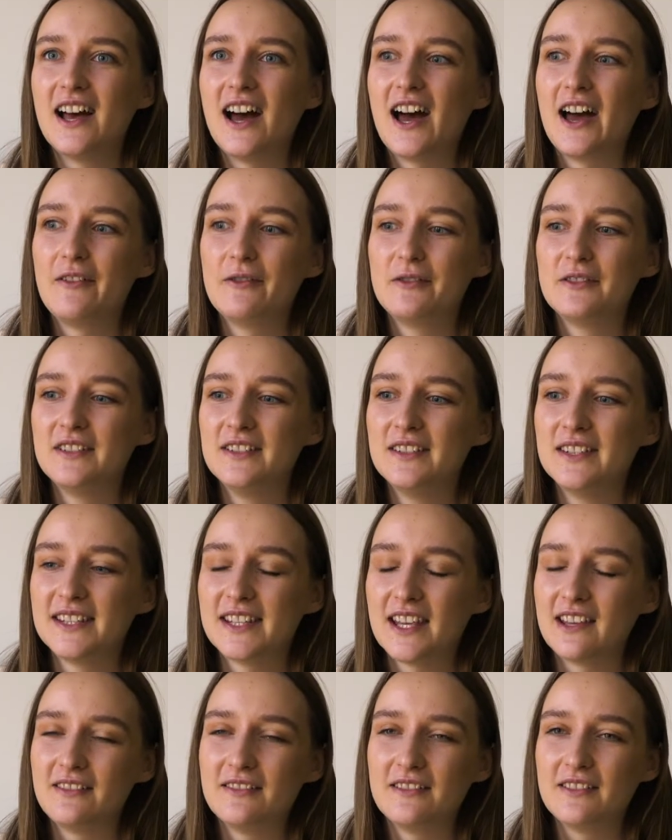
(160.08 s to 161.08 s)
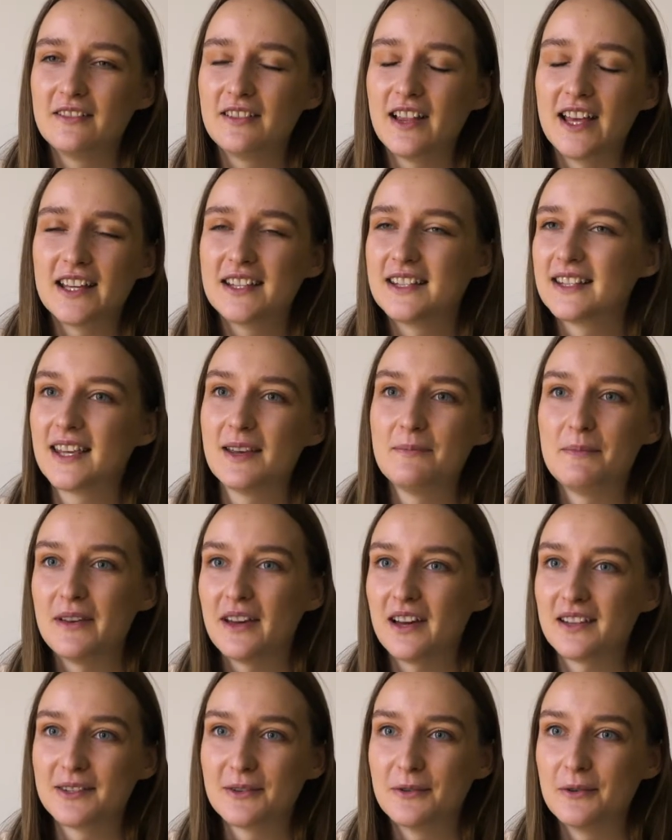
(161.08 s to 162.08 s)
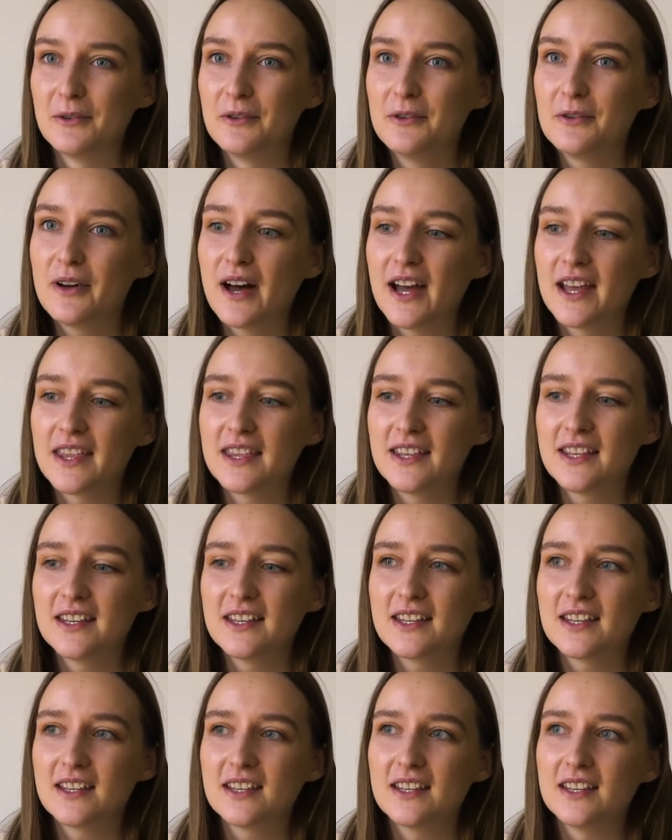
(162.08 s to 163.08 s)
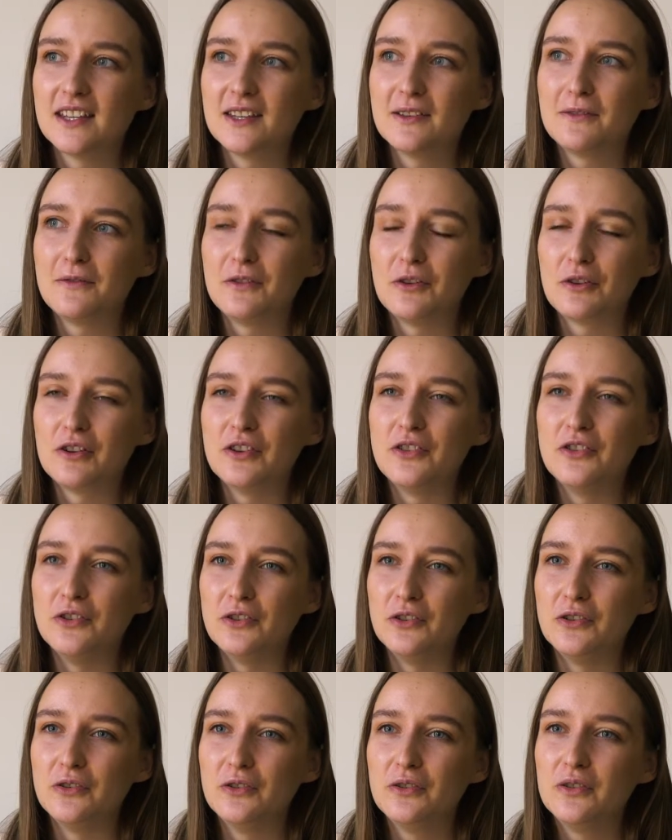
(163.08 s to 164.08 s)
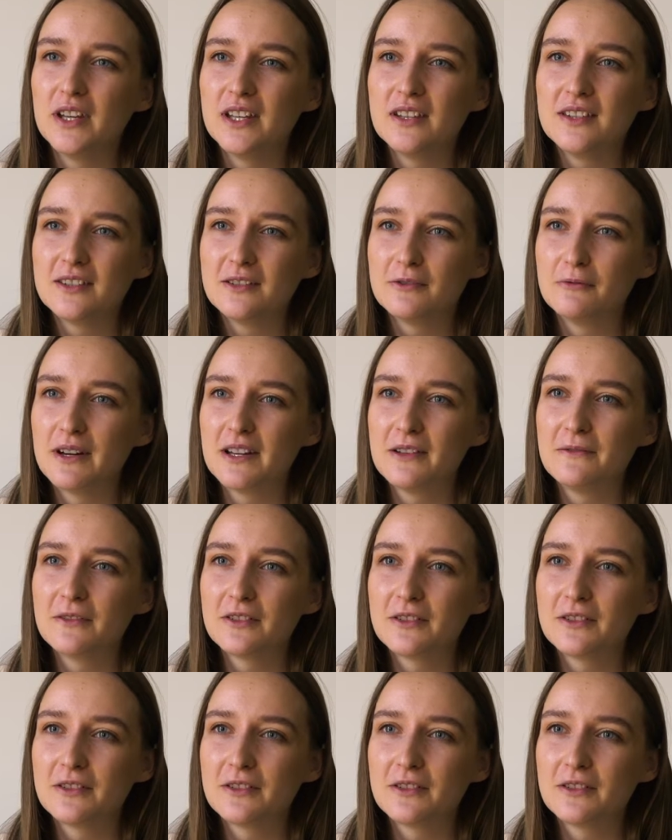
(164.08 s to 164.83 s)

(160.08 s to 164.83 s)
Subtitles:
I wouldn't say like skip it at all. I think if you're new into wedding